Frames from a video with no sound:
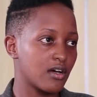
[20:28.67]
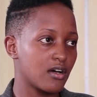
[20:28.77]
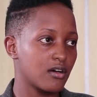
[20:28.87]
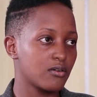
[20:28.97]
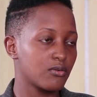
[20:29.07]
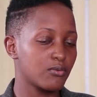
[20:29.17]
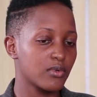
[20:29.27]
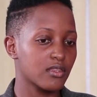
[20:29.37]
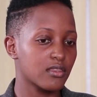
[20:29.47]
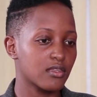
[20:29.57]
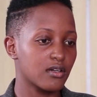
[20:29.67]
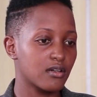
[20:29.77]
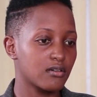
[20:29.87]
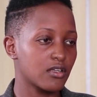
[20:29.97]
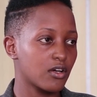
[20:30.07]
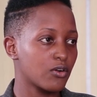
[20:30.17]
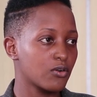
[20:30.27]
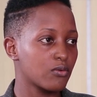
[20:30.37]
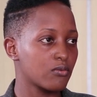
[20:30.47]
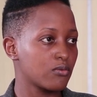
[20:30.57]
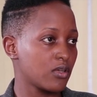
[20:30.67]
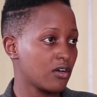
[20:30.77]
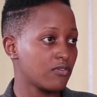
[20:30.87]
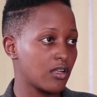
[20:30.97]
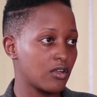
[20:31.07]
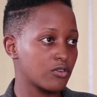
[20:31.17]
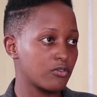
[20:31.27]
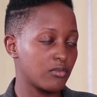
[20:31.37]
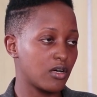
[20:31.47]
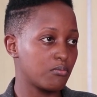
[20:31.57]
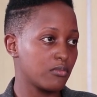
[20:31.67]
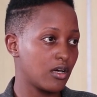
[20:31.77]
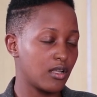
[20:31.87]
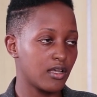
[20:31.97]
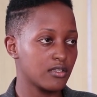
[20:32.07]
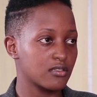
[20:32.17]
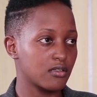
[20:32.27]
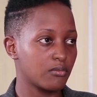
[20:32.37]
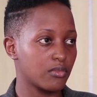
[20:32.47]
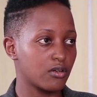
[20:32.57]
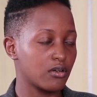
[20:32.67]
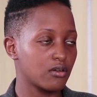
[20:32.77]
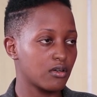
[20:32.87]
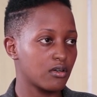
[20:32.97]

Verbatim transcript: Uh, with uh, now we have a lot of um, a large number